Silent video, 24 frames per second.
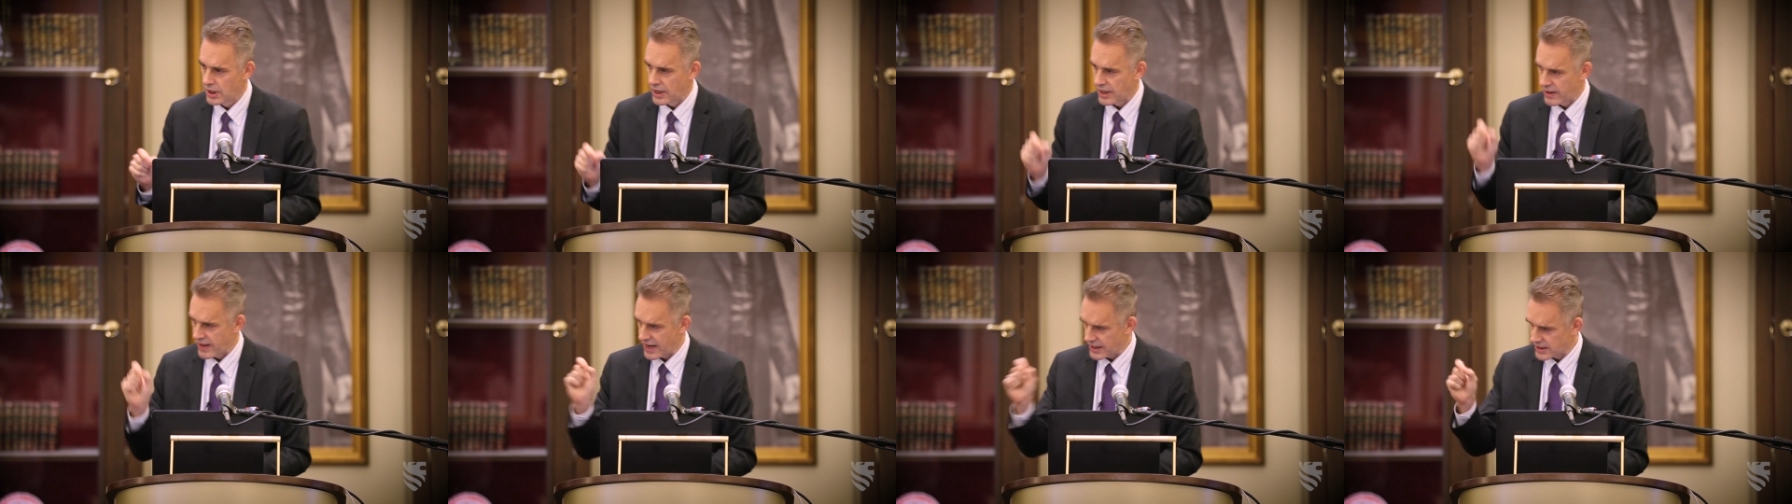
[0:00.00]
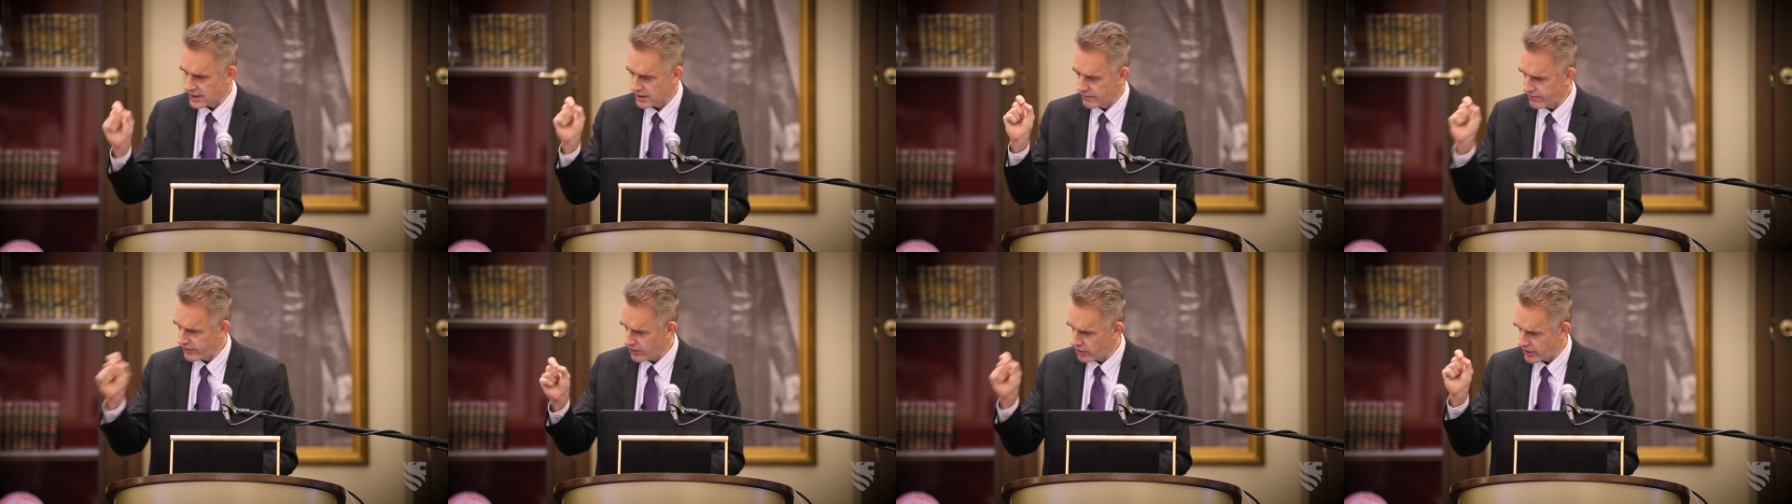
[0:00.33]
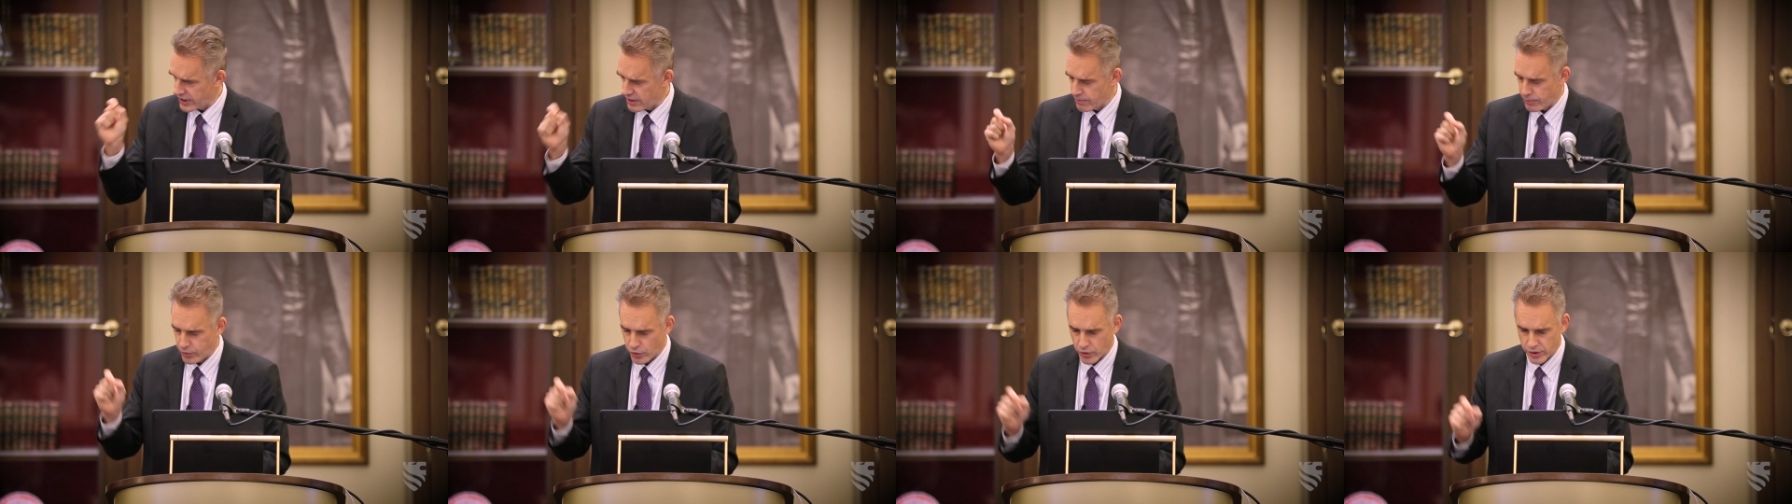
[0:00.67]
And that's a
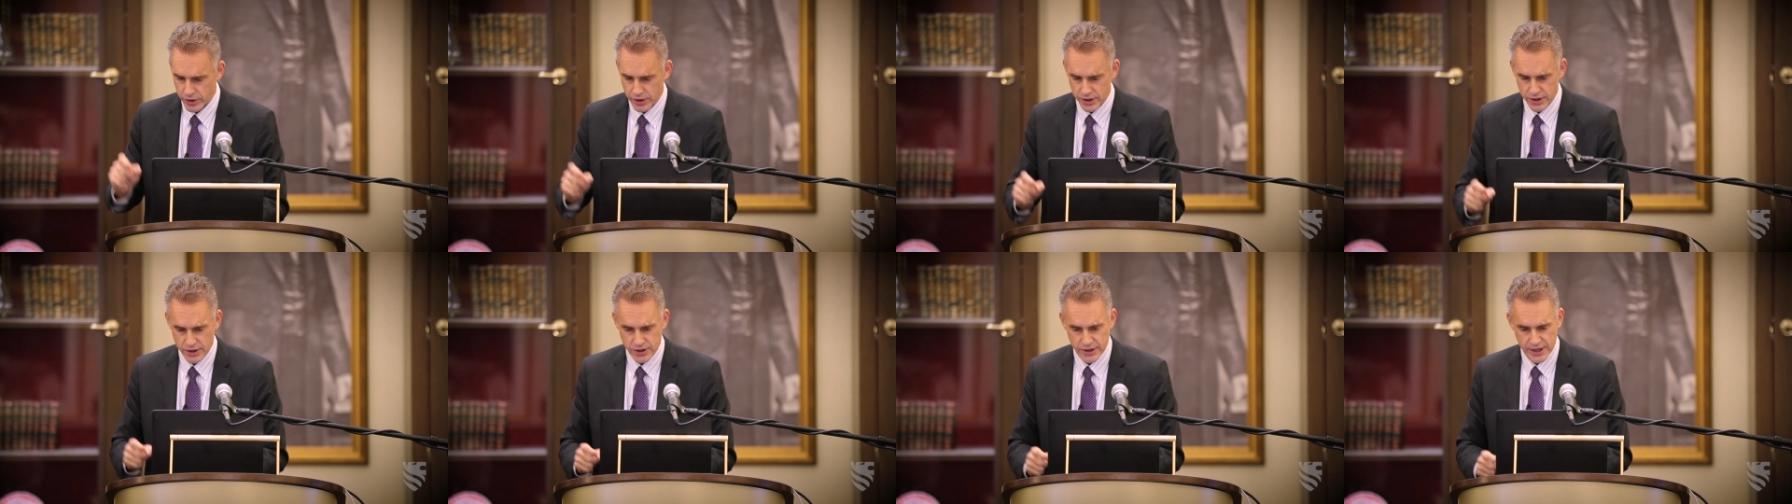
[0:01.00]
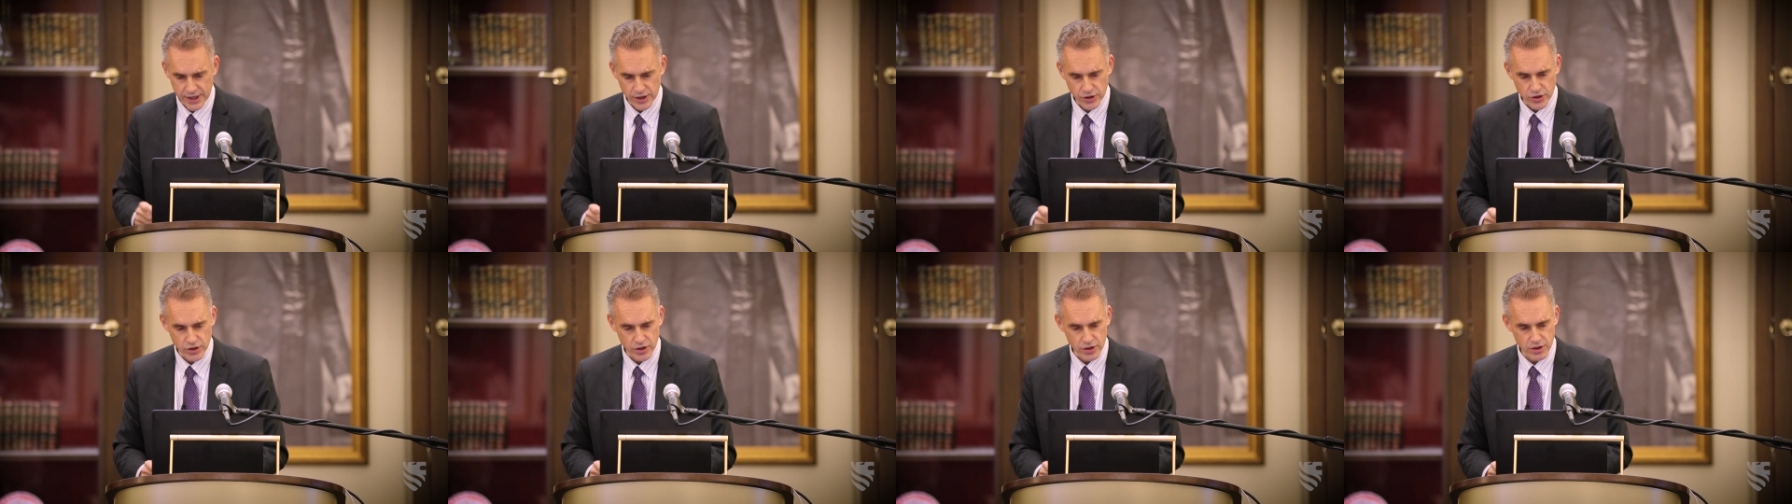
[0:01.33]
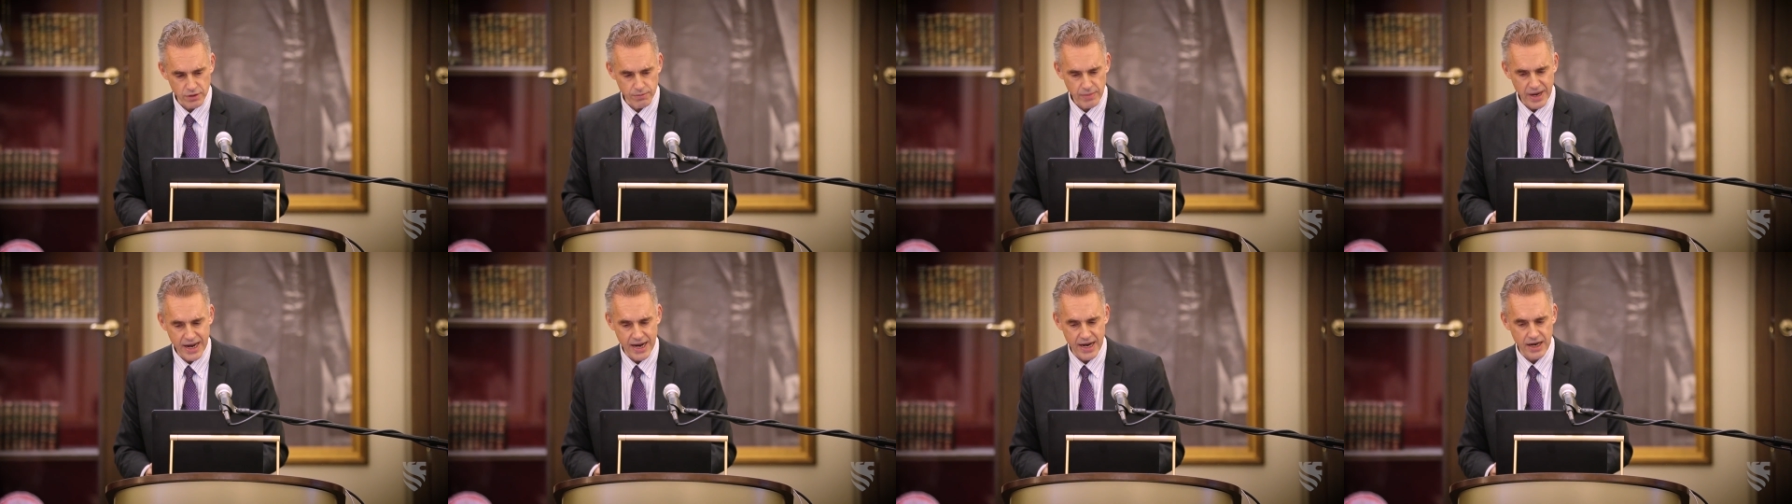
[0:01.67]
very important distinction
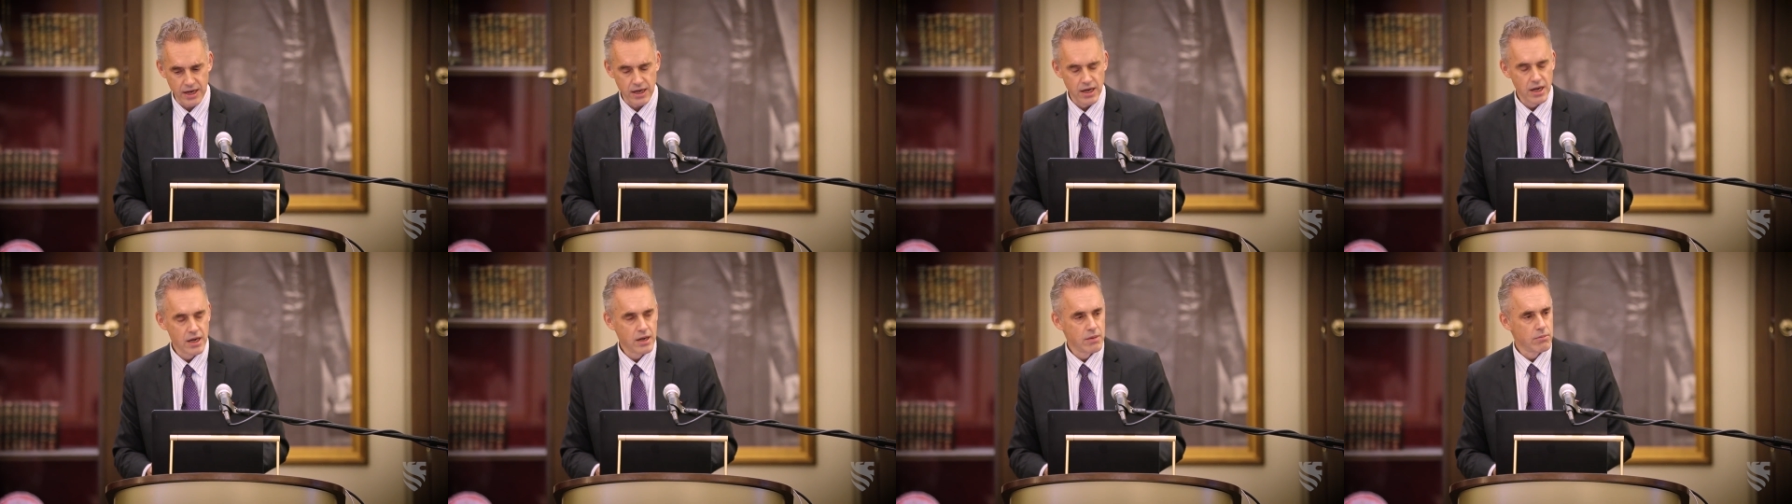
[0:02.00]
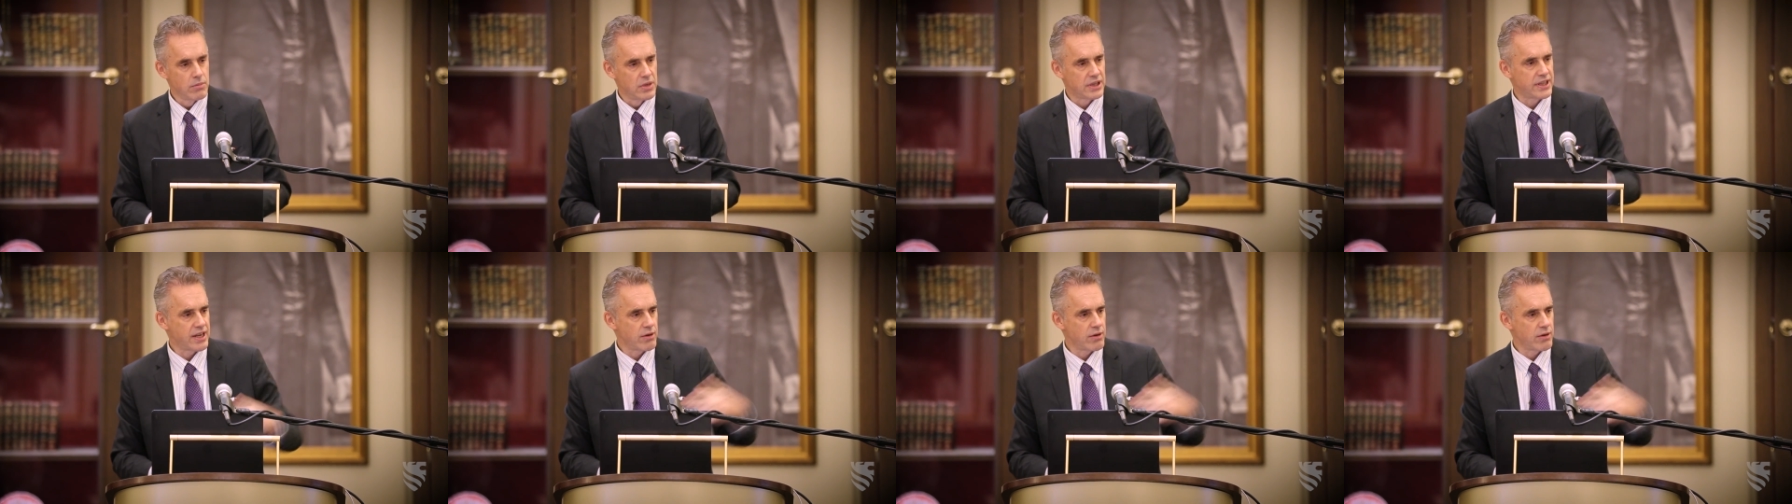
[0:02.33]
to make.